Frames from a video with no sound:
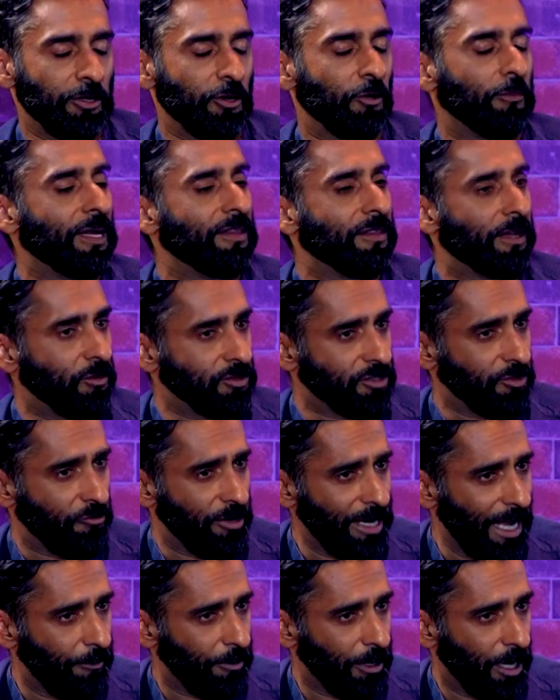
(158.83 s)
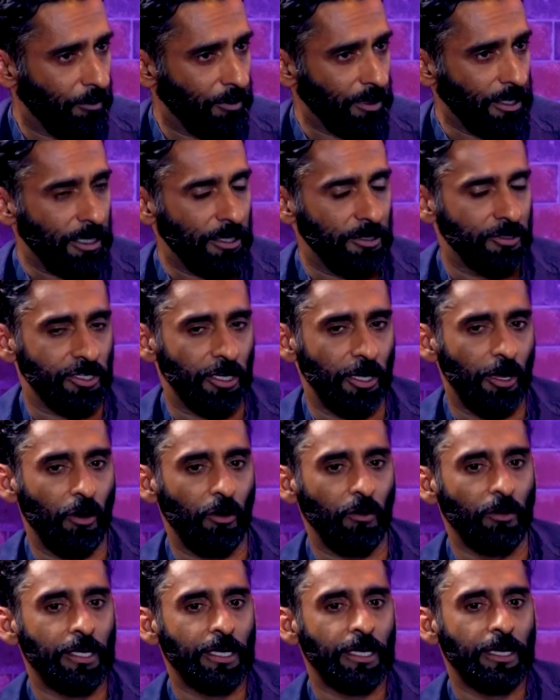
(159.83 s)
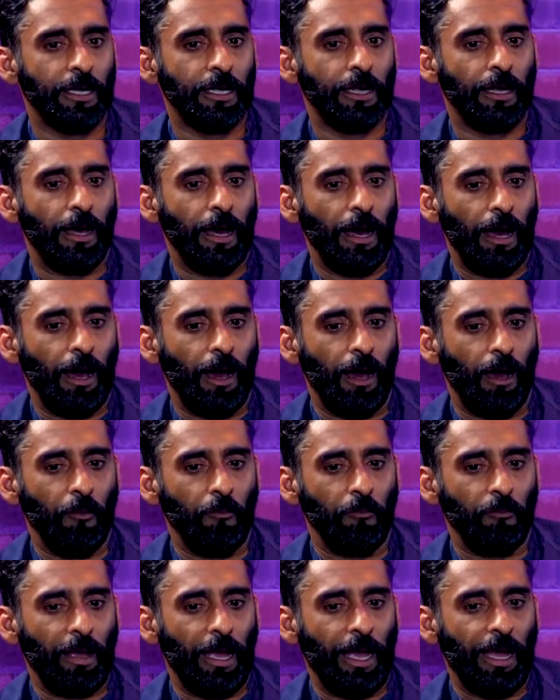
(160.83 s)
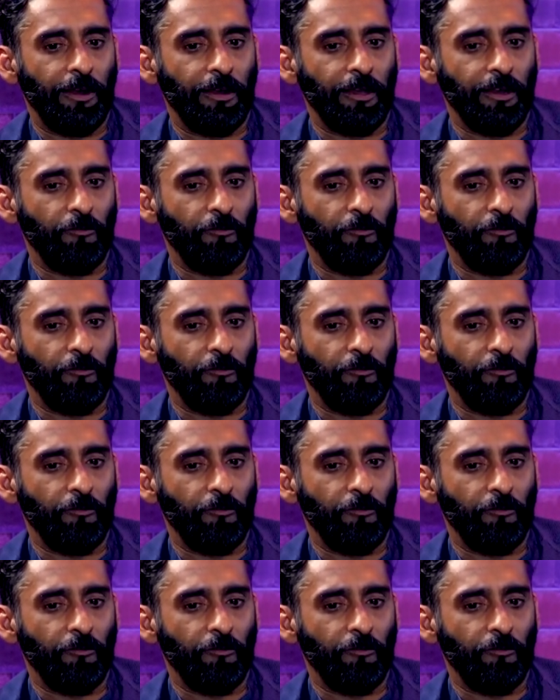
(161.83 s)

domain that I was in rehab a couple of years ago. And in